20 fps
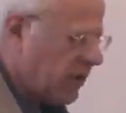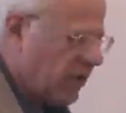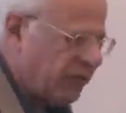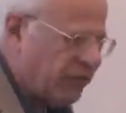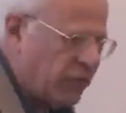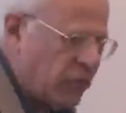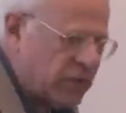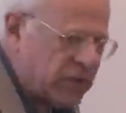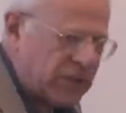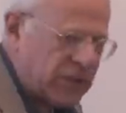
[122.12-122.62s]
The
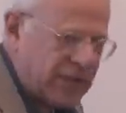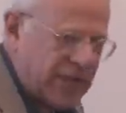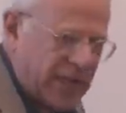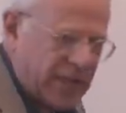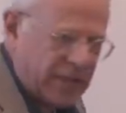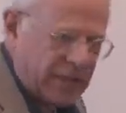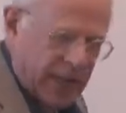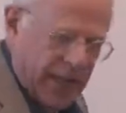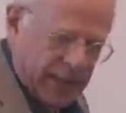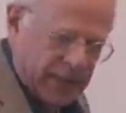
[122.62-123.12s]
forces
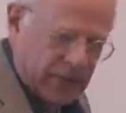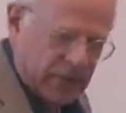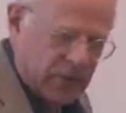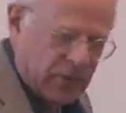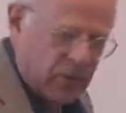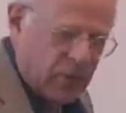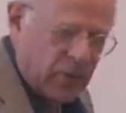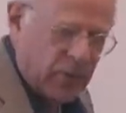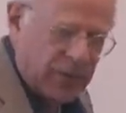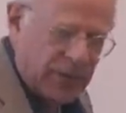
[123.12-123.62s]
had to
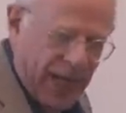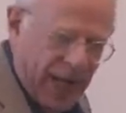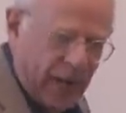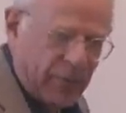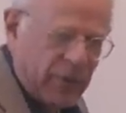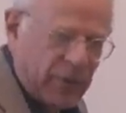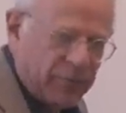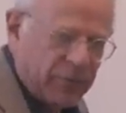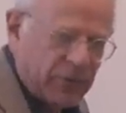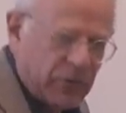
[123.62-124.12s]
do with
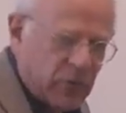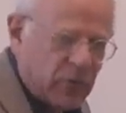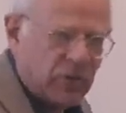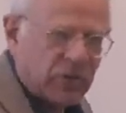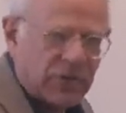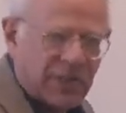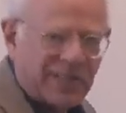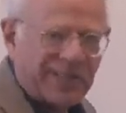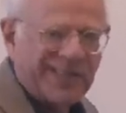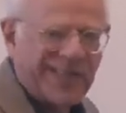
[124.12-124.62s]
how we
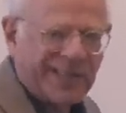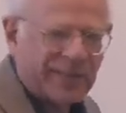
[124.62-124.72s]
produced, the